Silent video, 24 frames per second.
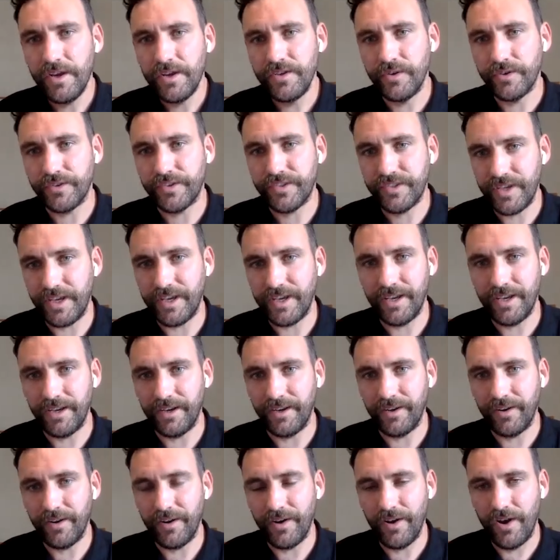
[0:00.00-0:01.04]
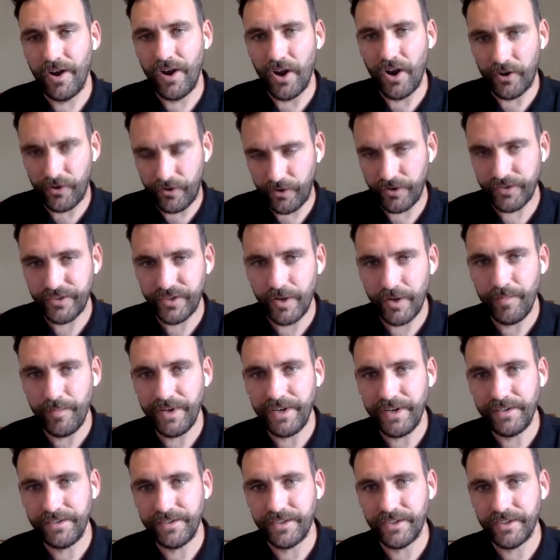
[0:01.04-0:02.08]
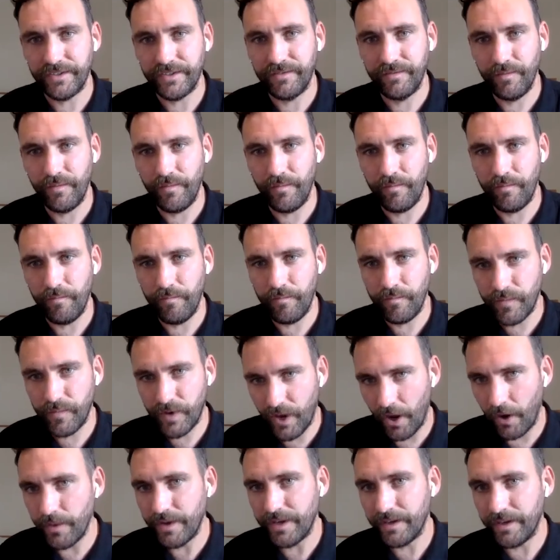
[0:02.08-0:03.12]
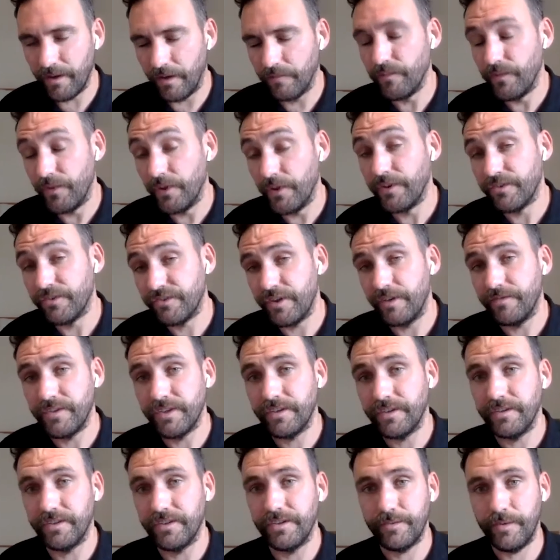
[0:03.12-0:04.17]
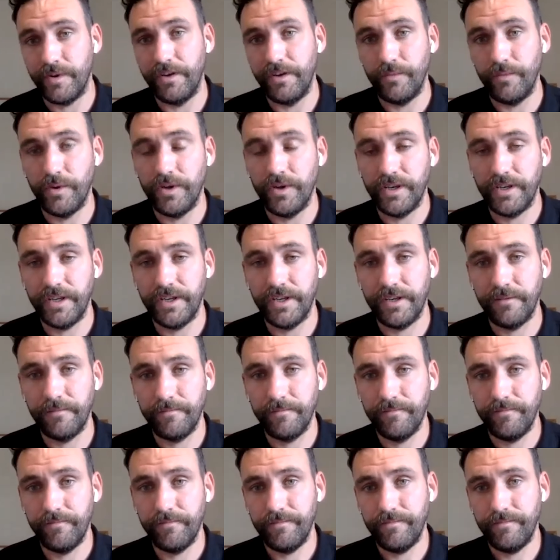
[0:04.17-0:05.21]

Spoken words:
you're seeing across companies that are shifting to this way of working?